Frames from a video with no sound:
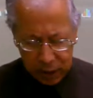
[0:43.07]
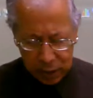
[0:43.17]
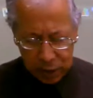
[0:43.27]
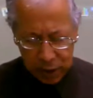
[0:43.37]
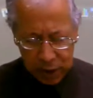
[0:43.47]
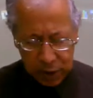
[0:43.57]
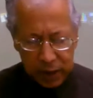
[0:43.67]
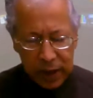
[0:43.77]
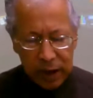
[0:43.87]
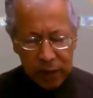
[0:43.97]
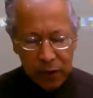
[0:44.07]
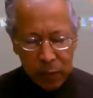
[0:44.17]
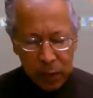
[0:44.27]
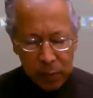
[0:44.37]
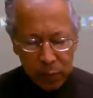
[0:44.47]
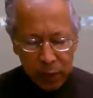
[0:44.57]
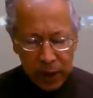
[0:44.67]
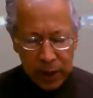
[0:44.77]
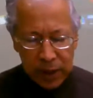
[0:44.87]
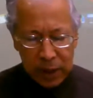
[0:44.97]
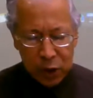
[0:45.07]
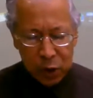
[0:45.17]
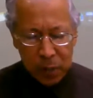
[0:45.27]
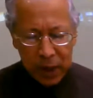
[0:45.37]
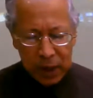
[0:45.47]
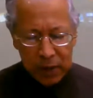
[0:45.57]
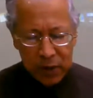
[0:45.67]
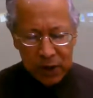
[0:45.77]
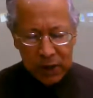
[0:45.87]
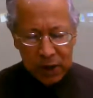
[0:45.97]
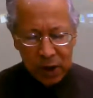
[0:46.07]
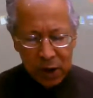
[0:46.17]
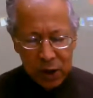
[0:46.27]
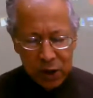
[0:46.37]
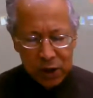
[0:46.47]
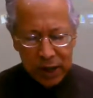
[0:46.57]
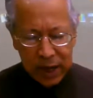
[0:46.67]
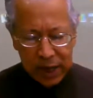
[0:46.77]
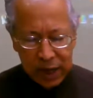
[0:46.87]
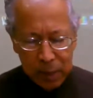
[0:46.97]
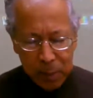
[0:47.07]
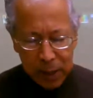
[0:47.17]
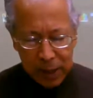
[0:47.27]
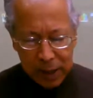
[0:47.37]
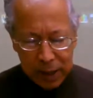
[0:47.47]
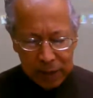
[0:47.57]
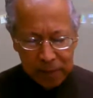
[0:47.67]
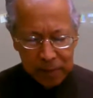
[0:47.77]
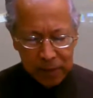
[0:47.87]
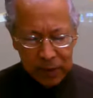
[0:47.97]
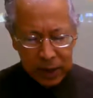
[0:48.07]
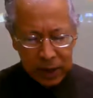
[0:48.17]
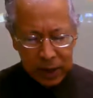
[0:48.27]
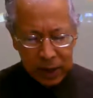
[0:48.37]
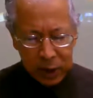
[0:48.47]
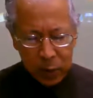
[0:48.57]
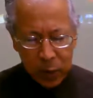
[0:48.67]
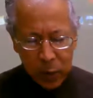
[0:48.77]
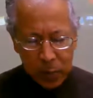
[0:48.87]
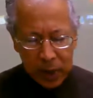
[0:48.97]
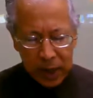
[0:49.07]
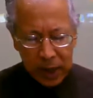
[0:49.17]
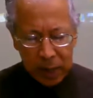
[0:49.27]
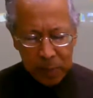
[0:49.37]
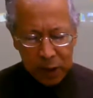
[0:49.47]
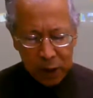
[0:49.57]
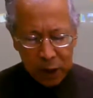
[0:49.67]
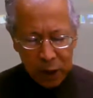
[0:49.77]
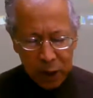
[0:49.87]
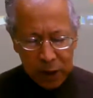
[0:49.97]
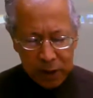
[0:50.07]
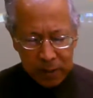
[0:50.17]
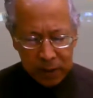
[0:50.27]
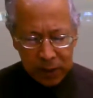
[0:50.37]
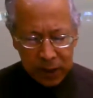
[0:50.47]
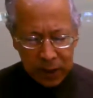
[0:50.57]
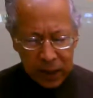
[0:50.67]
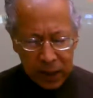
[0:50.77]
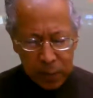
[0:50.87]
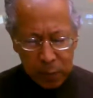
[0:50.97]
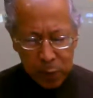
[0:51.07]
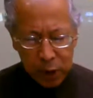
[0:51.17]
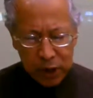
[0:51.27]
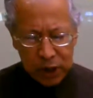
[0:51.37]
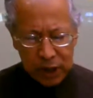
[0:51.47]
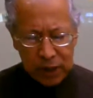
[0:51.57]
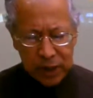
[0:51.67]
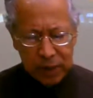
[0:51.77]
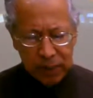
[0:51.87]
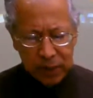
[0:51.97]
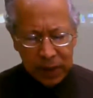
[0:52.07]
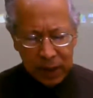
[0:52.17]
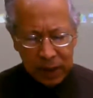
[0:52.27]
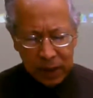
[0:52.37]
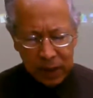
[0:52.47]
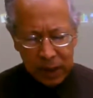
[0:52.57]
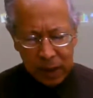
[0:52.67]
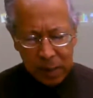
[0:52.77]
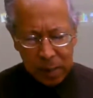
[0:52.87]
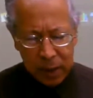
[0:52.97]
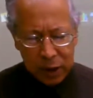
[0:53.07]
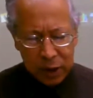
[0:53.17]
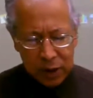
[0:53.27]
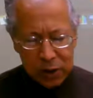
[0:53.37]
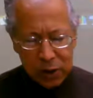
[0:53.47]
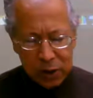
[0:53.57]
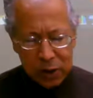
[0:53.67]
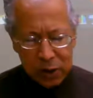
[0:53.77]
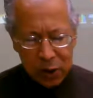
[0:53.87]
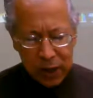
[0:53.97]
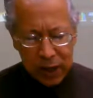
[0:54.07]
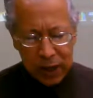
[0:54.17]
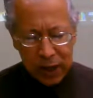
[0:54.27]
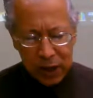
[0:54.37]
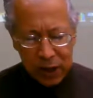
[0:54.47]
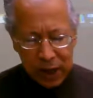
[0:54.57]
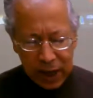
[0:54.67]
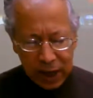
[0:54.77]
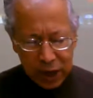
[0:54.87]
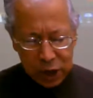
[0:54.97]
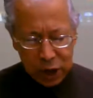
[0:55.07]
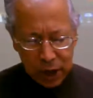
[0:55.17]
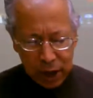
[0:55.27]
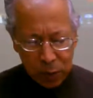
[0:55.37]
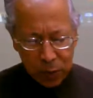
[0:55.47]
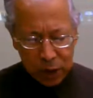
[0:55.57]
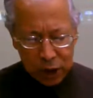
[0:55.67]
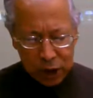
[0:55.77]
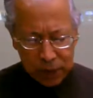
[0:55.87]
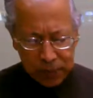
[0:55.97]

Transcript: Father in heaven, we pray that you may give us an understanding mind, that we will be able to learn important matters concerning the English language,